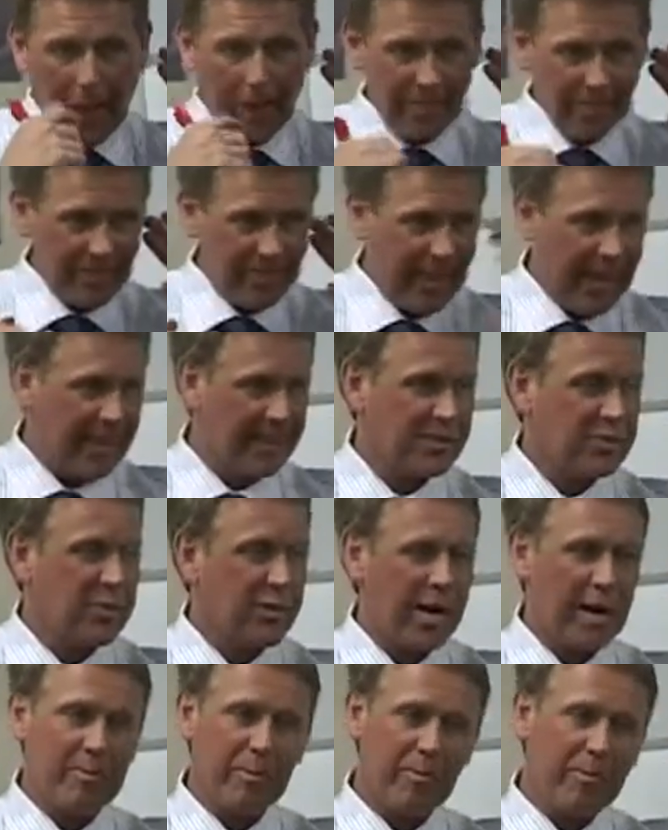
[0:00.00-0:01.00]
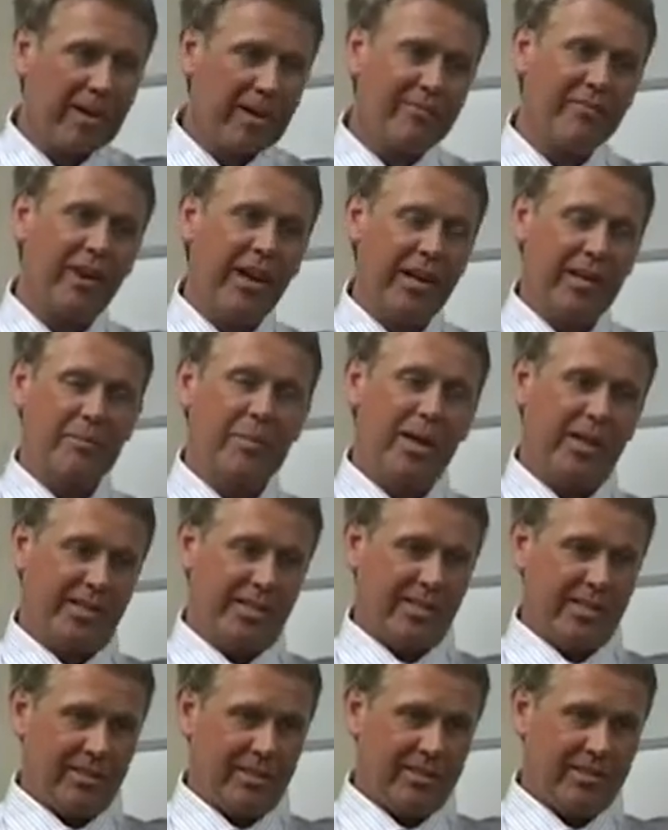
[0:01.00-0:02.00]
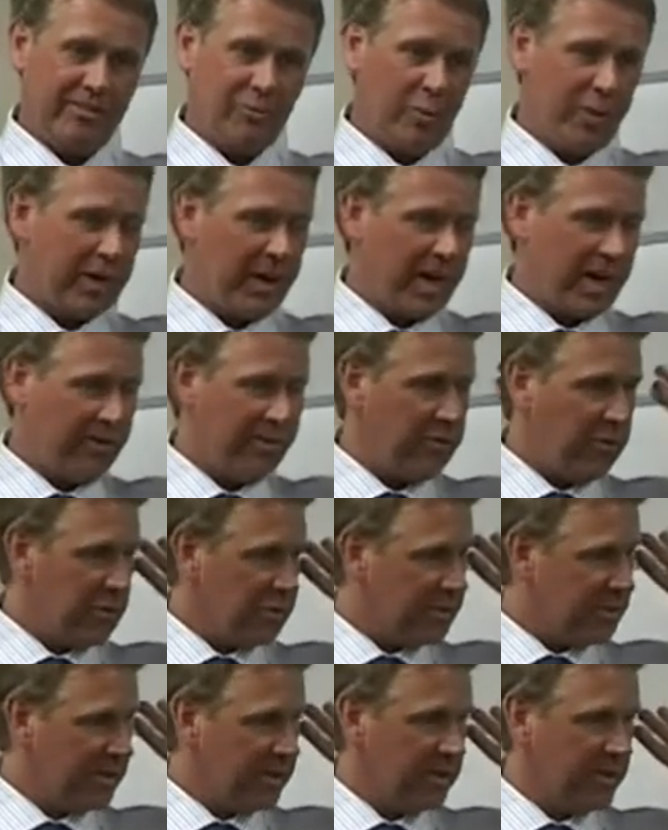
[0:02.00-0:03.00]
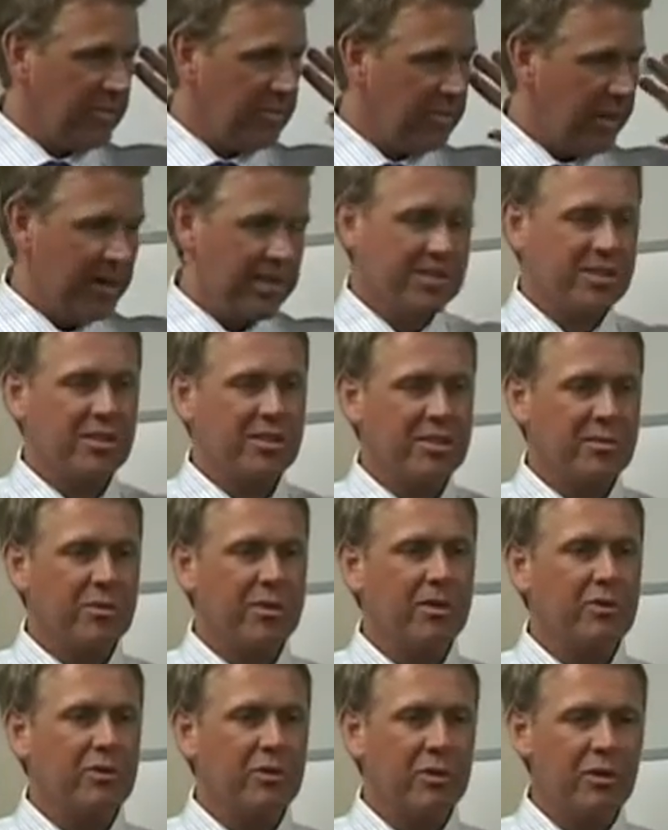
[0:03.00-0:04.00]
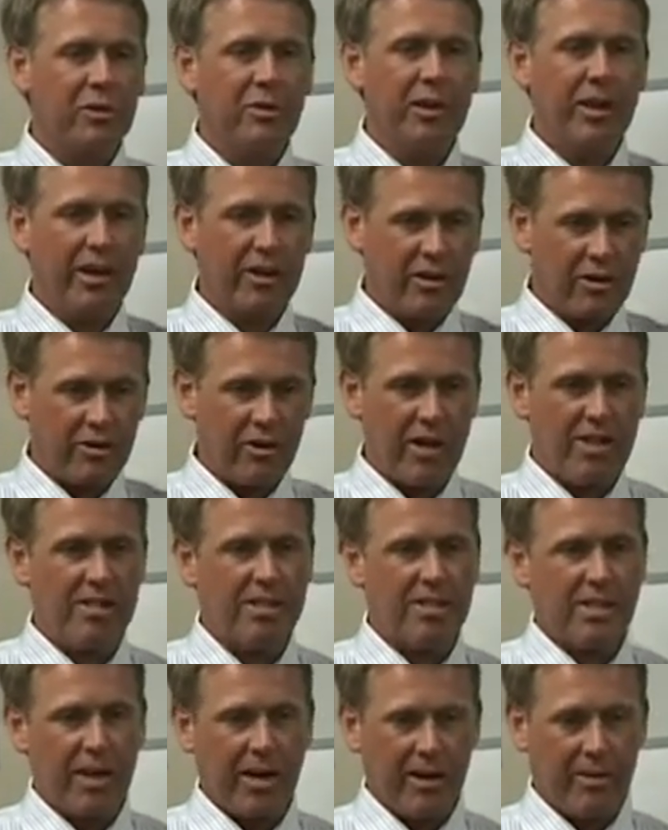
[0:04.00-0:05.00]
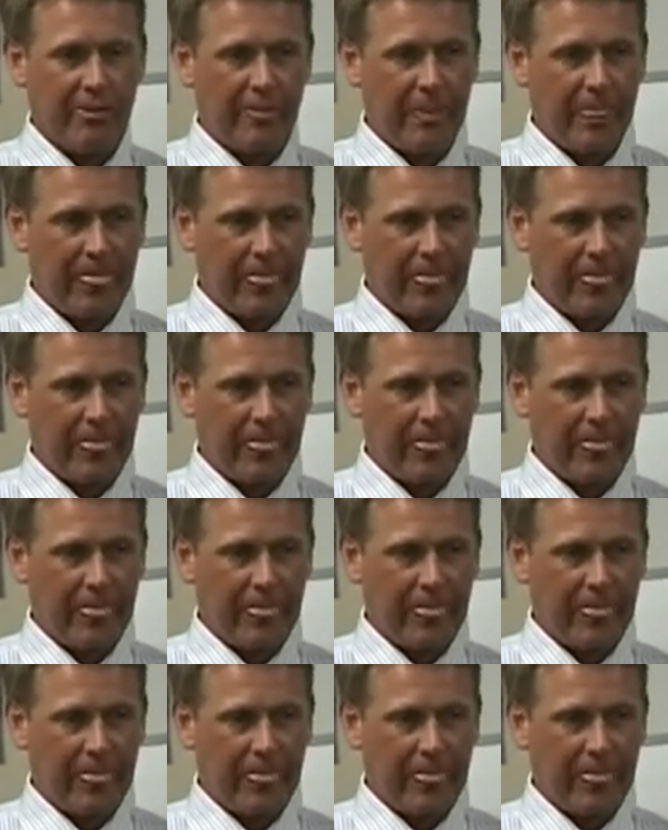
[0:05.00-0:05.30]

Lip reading: that's where I'm a big fan of medicine. We got, fortunately, the best system in the world under crisis care.